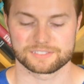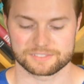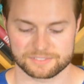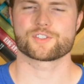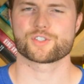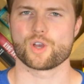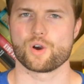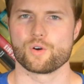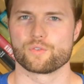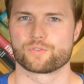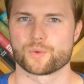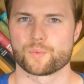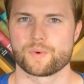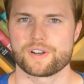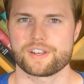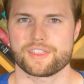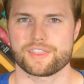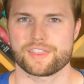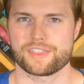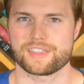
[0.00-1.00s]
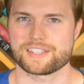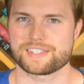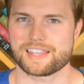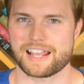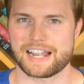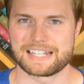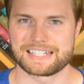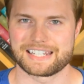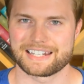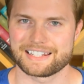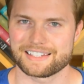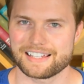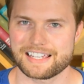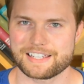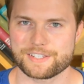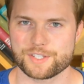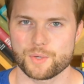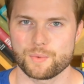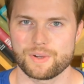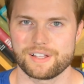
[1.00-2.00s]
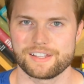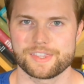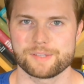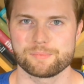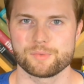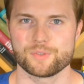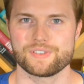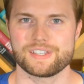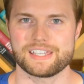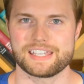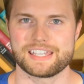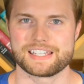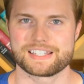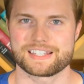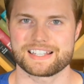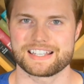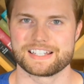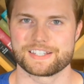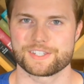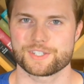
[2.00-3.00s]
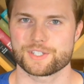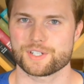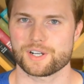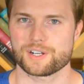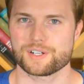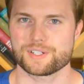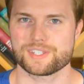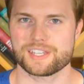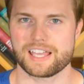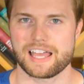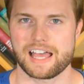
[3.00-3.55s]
So for one of the things that I didn't like so well in the movie is it starts